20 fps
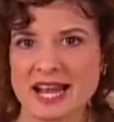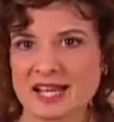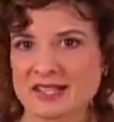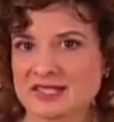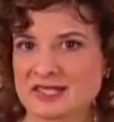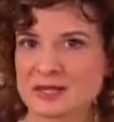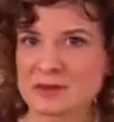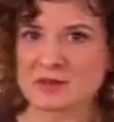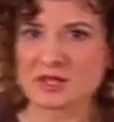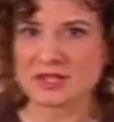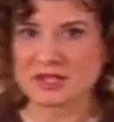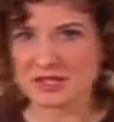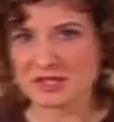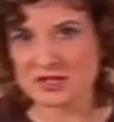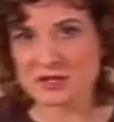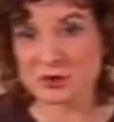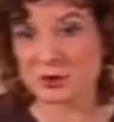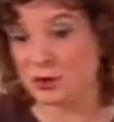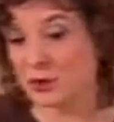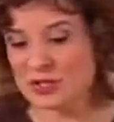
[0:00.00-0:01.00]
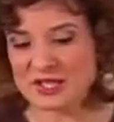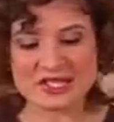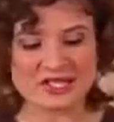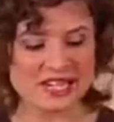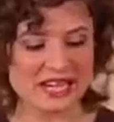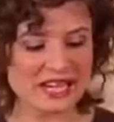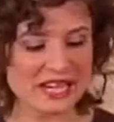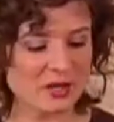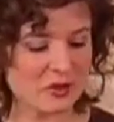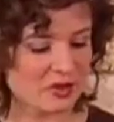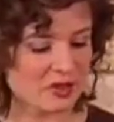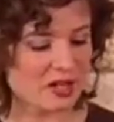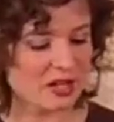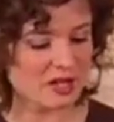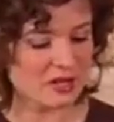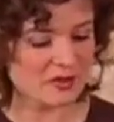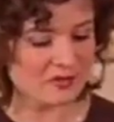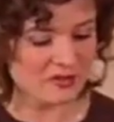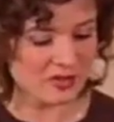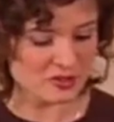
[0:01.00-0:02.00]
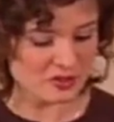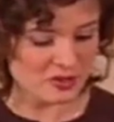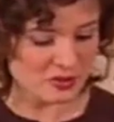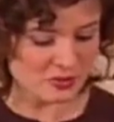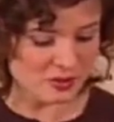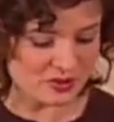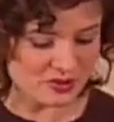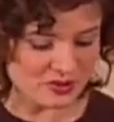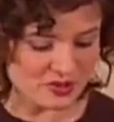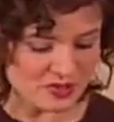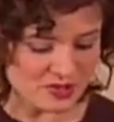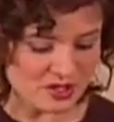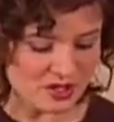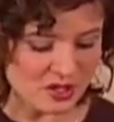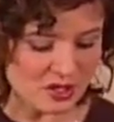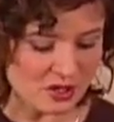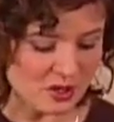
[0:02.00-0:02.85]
and add some of these crudités, or cut up vegetables,